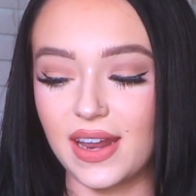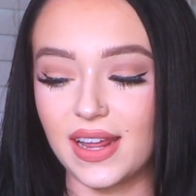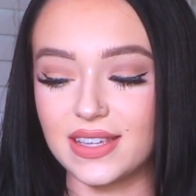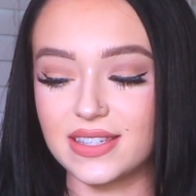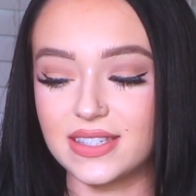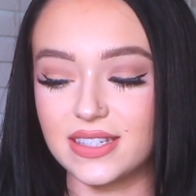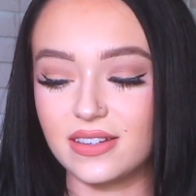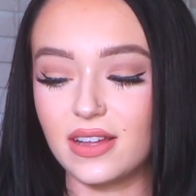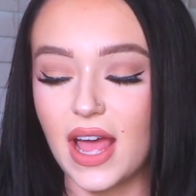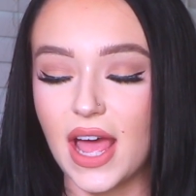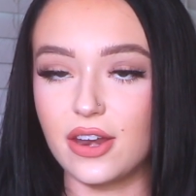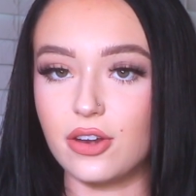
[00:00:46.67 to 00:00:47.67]
and I still
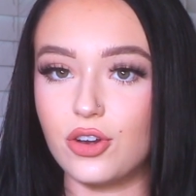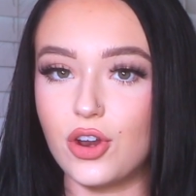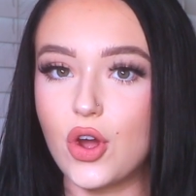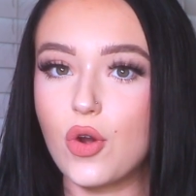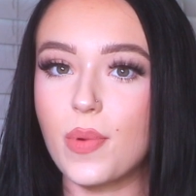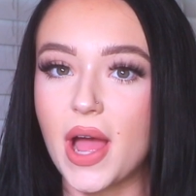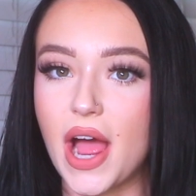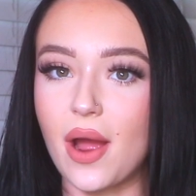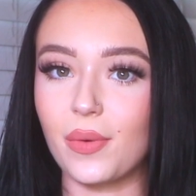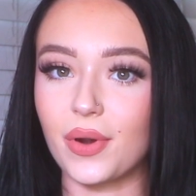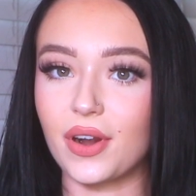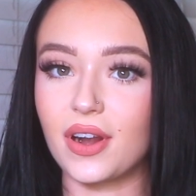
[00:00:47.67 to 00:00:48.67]
had no
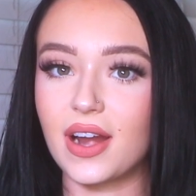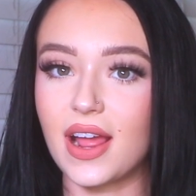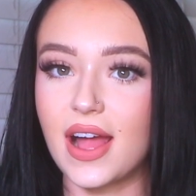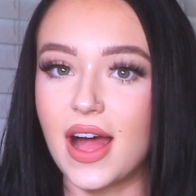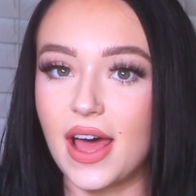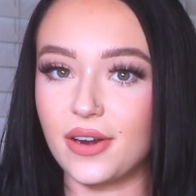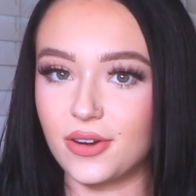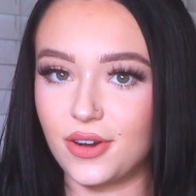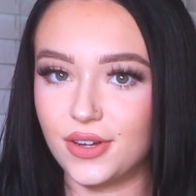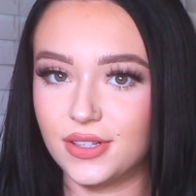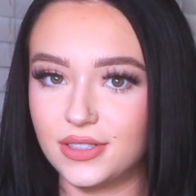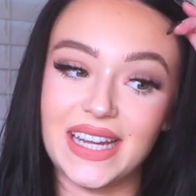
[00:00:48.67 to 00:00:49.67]
power at all.